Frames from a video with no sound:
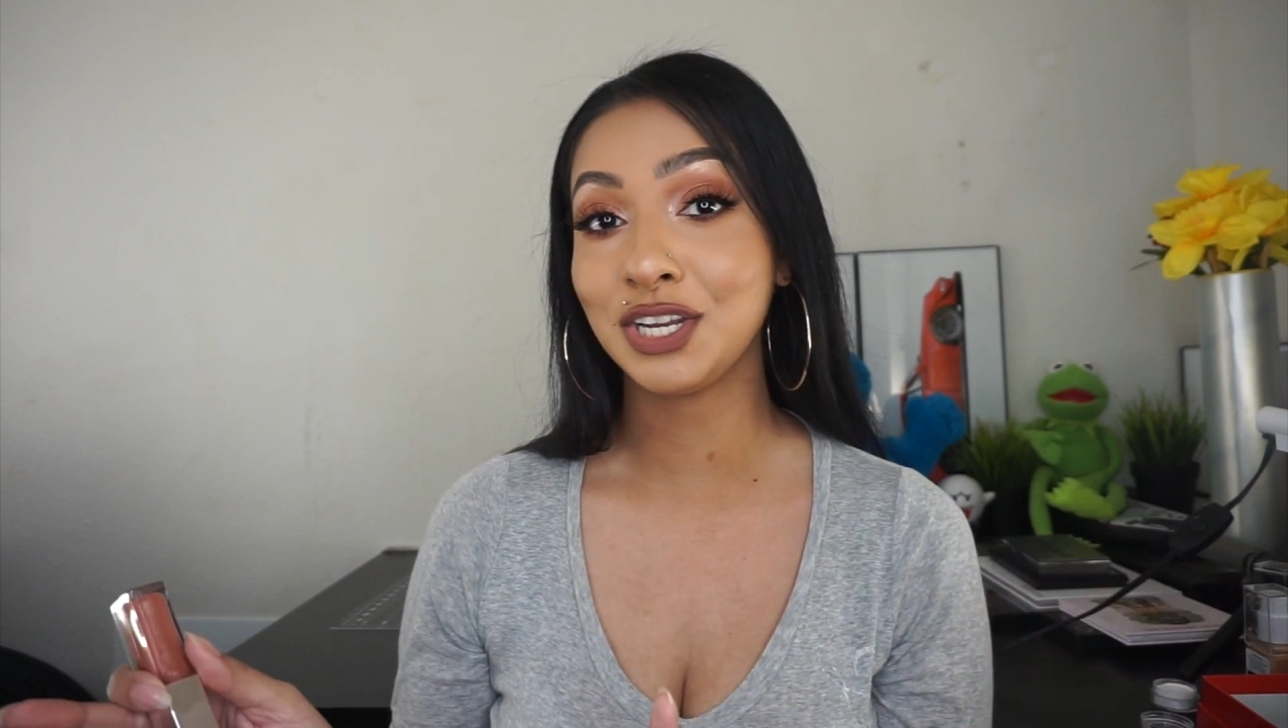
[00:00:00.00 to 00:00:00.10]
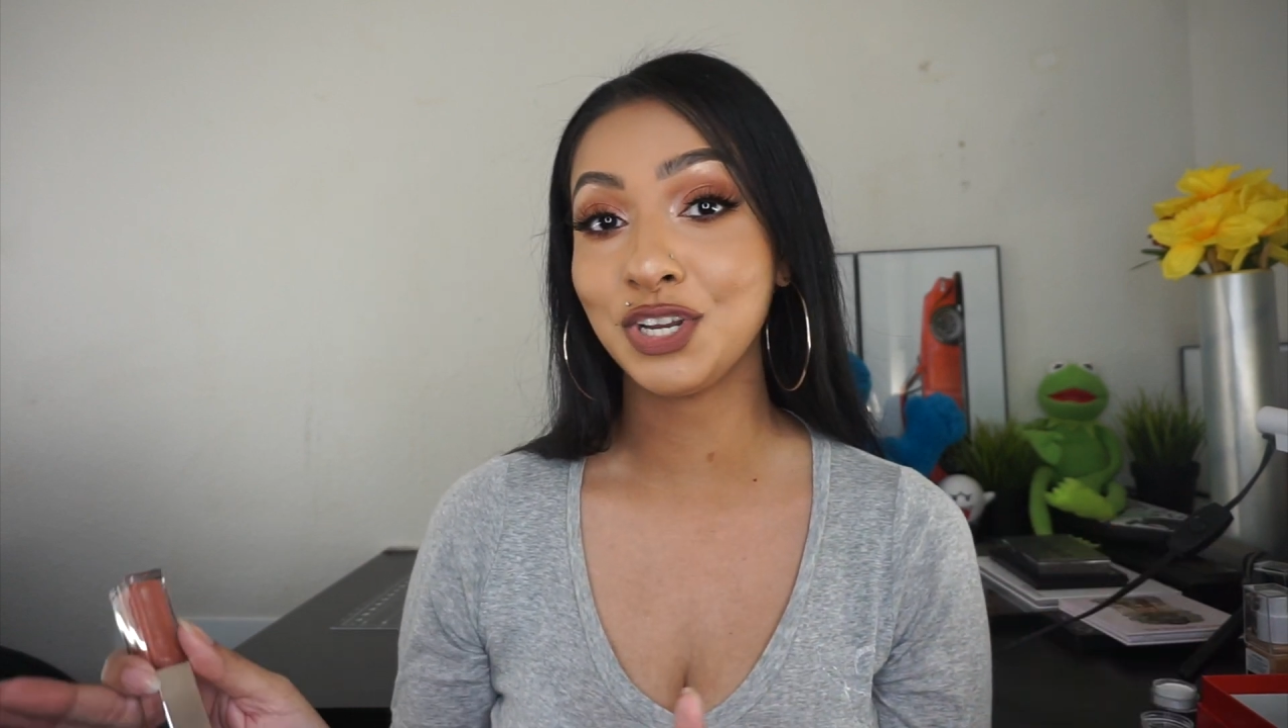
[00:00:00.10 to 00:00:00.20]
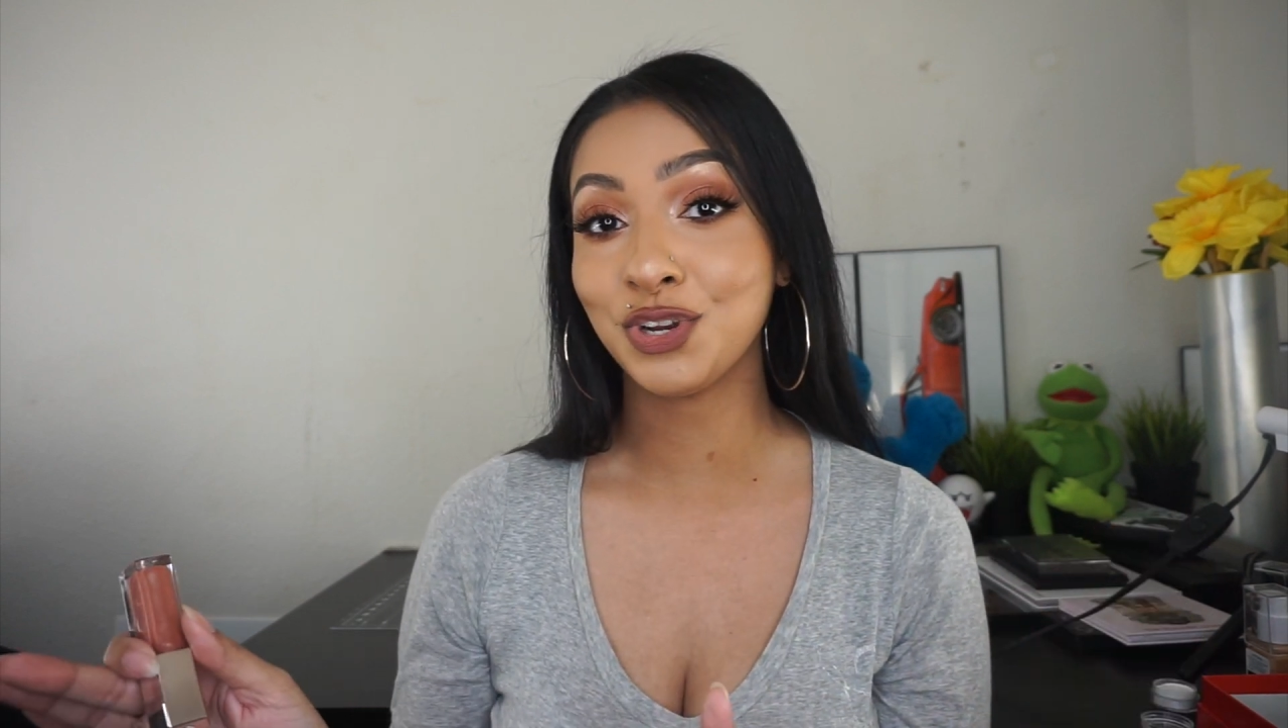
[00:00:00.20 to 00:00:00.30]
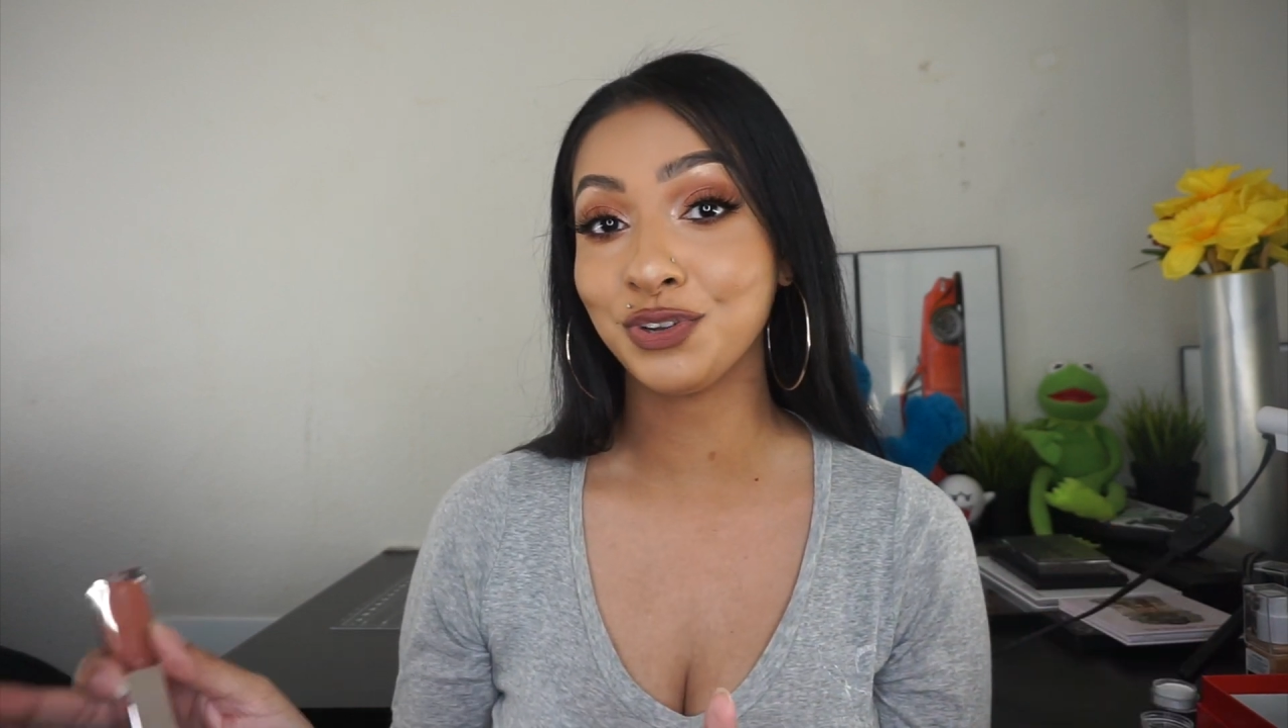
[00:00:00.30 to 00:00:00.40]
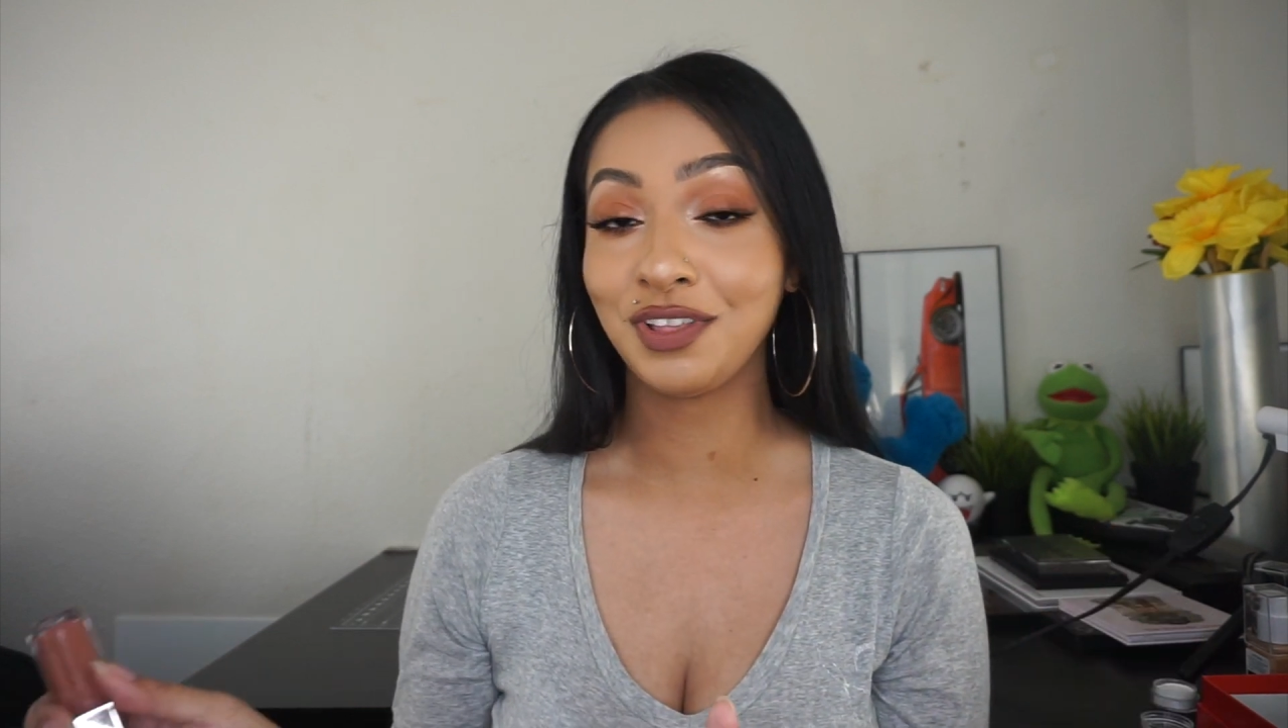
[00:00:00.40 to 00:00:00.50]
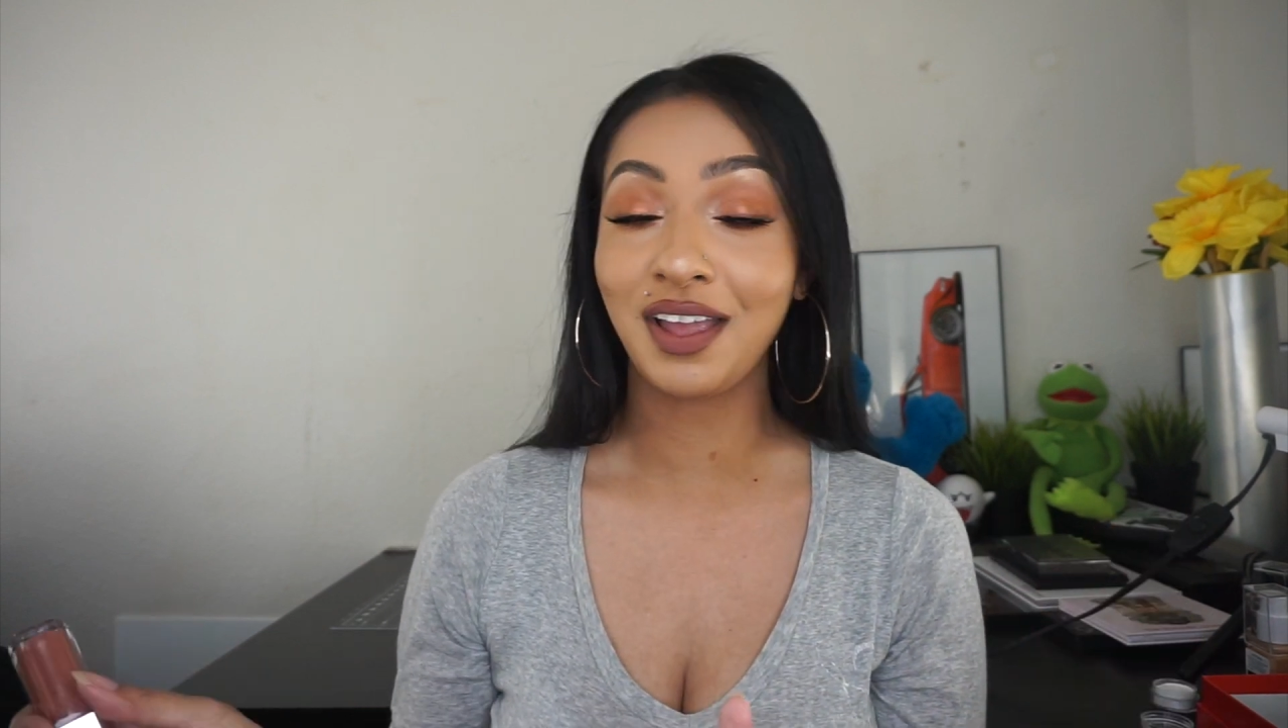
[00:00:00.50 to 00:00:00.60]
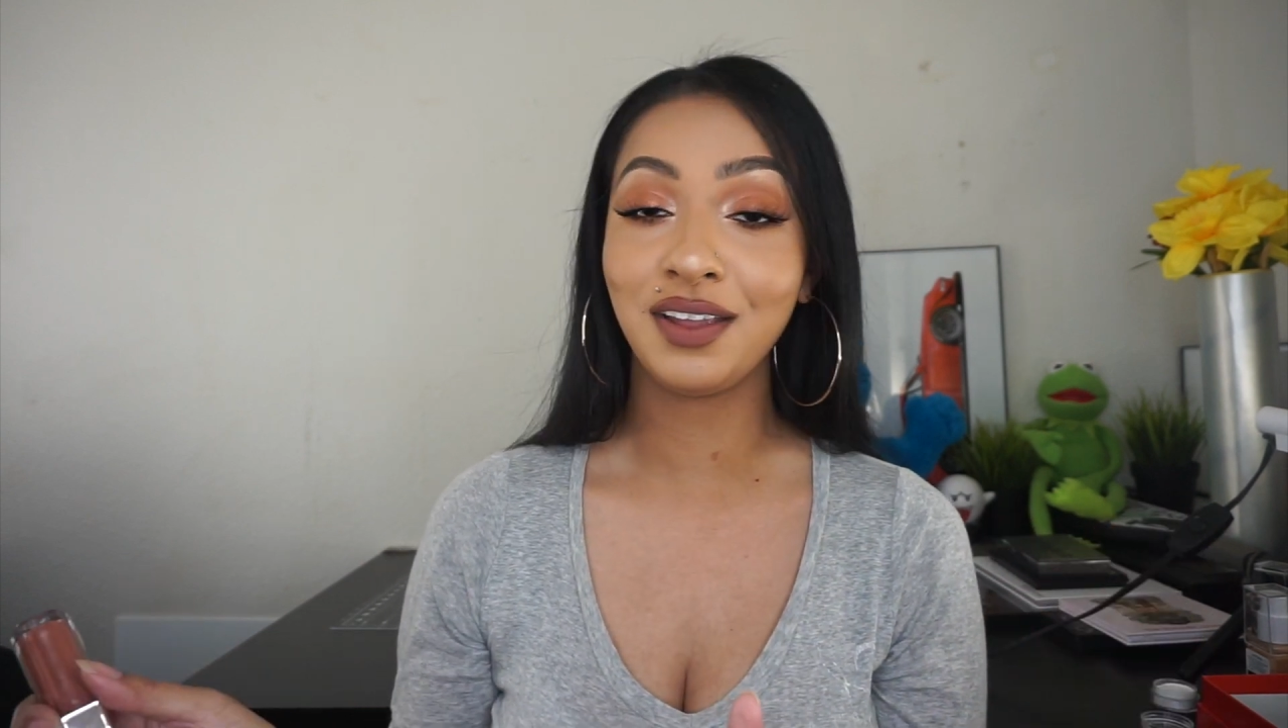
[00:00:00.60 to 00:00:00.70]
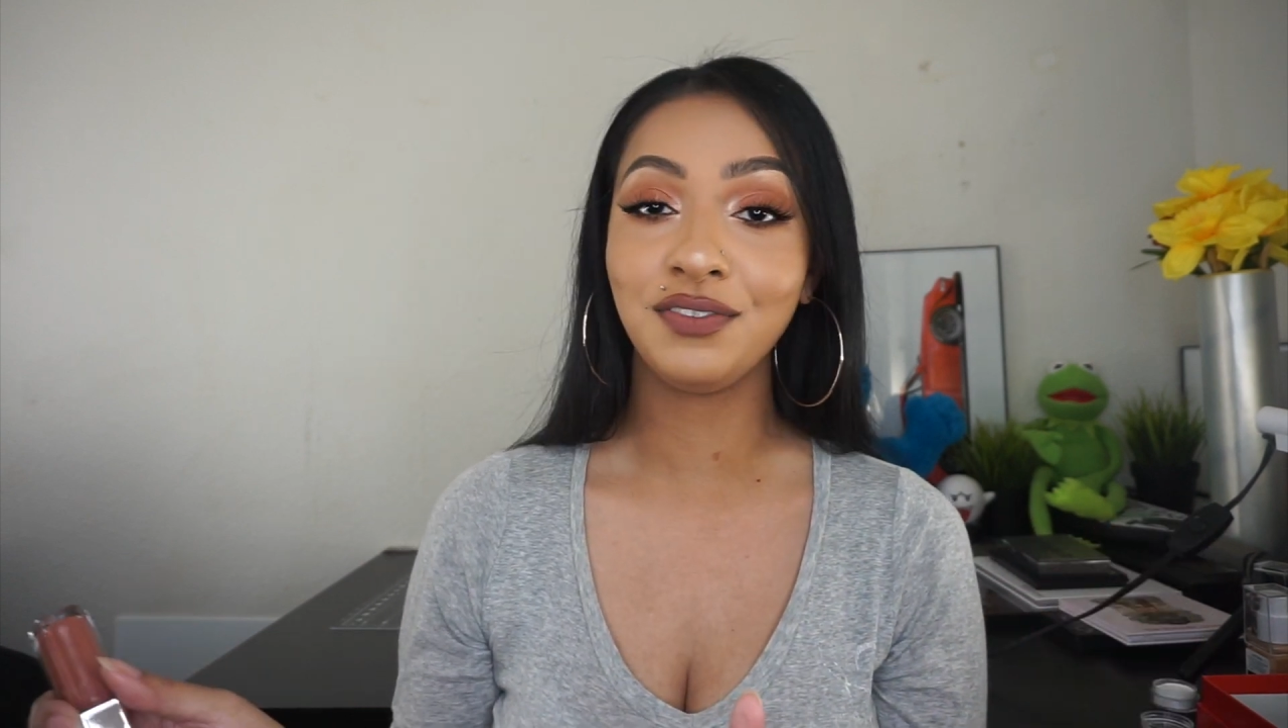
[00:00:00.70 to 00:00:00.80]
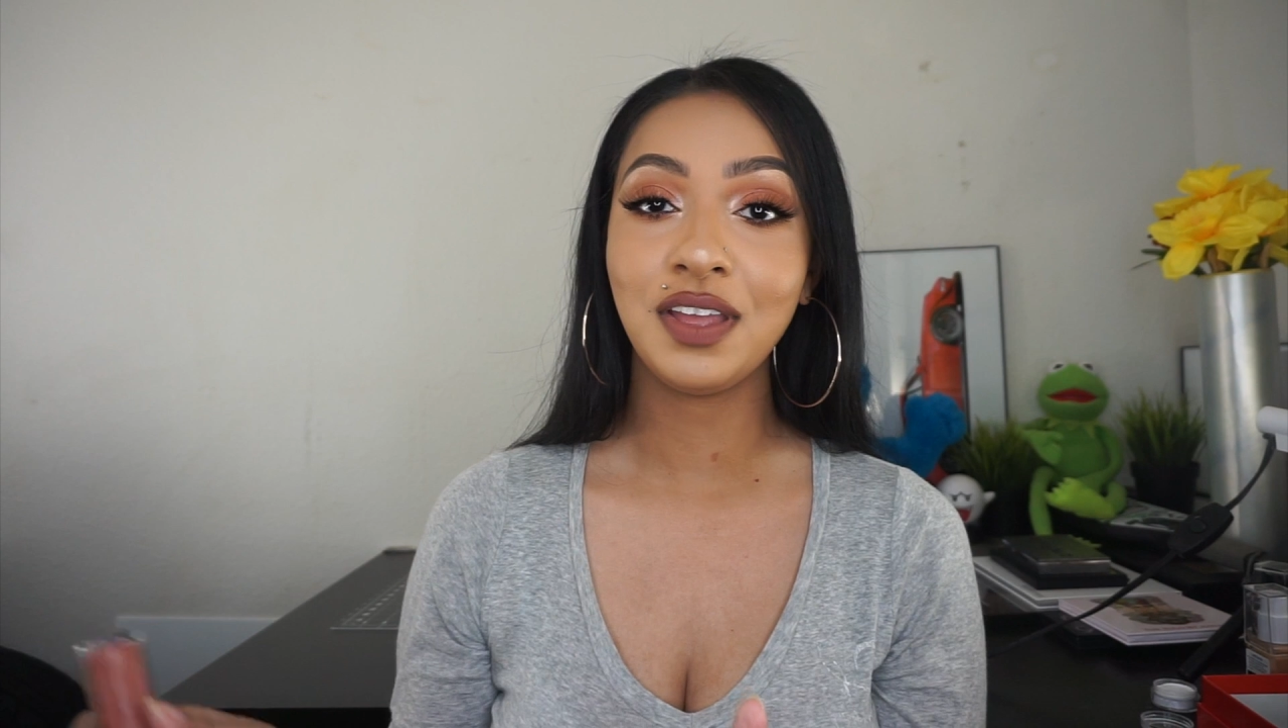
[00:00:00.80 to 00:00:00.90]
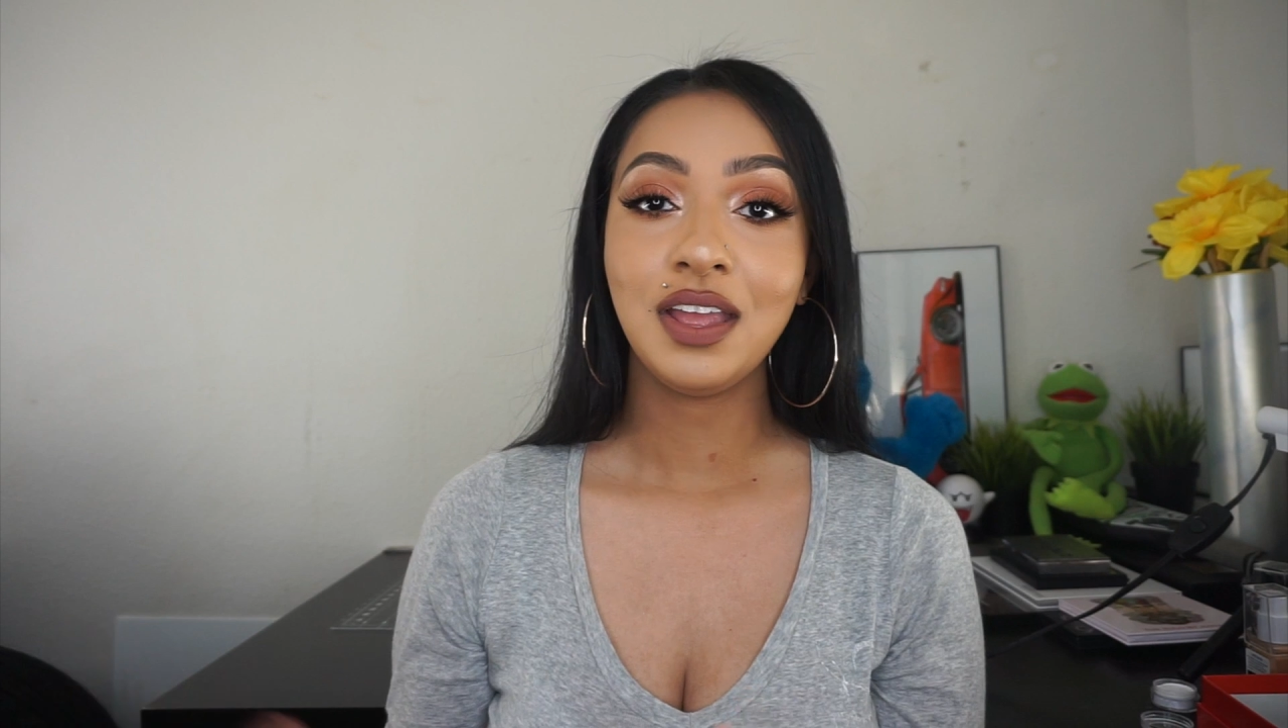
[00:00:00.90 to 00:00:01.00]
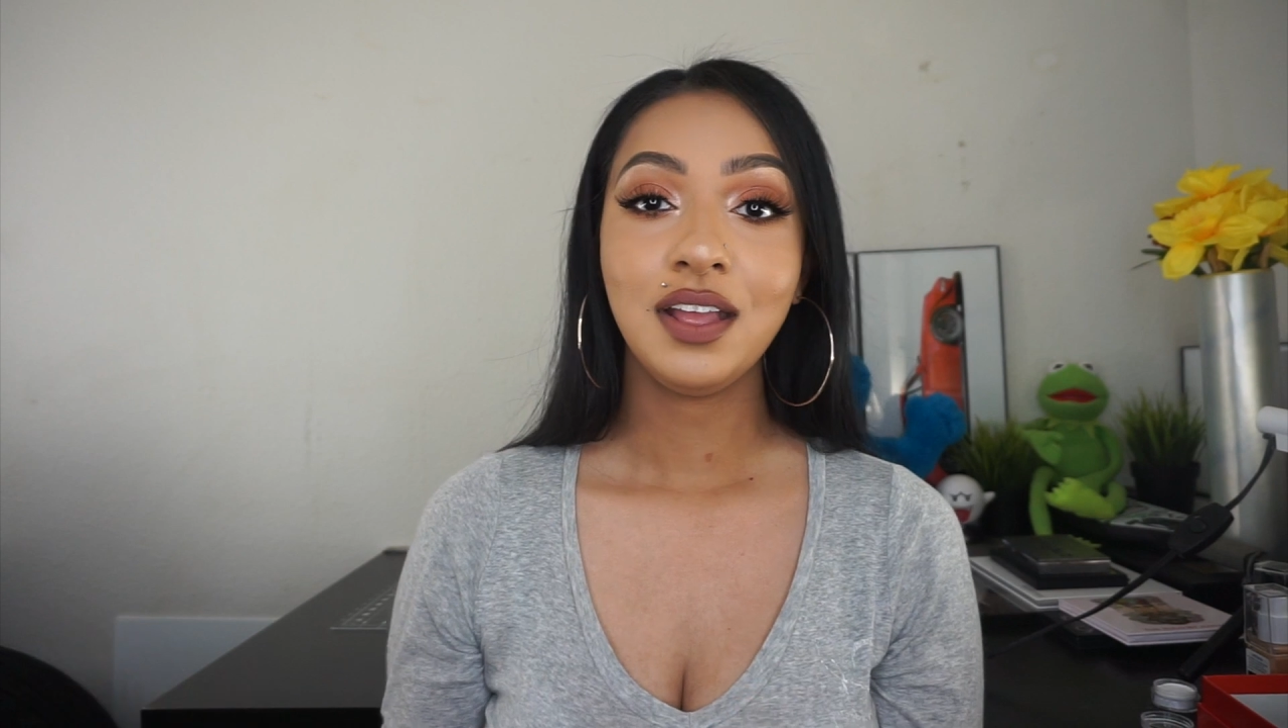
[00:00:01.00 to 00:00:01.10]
in your life,